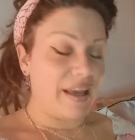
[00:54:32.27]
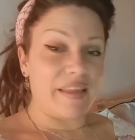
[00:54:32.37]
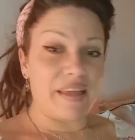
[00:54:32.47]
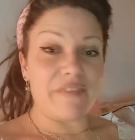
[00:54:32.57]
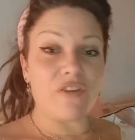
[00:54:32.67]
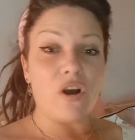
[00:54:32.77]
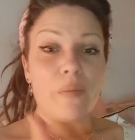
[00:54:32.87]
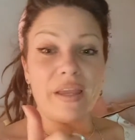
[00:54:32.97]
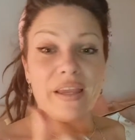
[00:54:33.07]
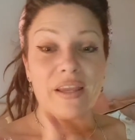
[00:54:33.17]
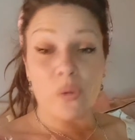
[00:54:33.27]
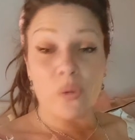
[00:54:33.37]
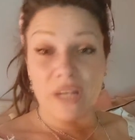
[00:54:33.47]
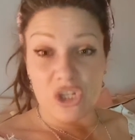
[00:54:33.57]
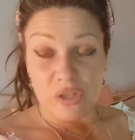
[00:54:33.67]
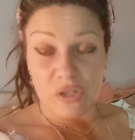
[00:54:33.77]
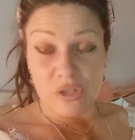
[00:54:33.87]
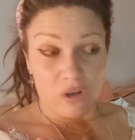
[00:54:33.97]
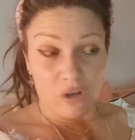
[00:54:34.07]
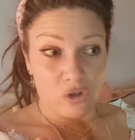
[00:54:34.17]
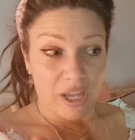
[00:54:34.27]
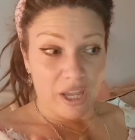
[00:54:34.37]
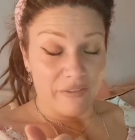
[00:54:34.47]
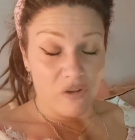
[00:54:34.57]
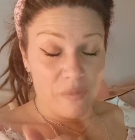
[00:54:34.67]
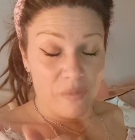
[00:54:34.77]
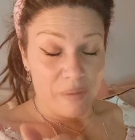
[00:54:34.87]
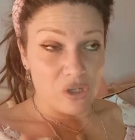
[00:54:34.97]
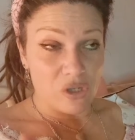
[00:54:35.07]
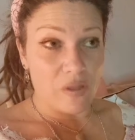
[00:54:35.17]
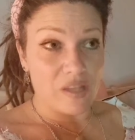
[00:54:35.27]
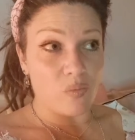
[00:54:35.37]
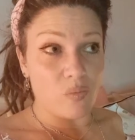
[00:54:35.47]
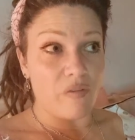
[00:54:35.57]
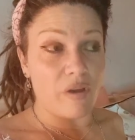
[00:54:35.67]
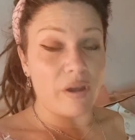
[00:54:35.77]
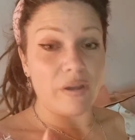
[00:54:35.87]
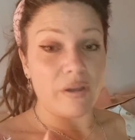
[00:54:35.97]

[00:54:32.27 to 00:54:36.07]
And then I've got my quinny juice that I've not done yet. I've got to remember to do that tomorrow.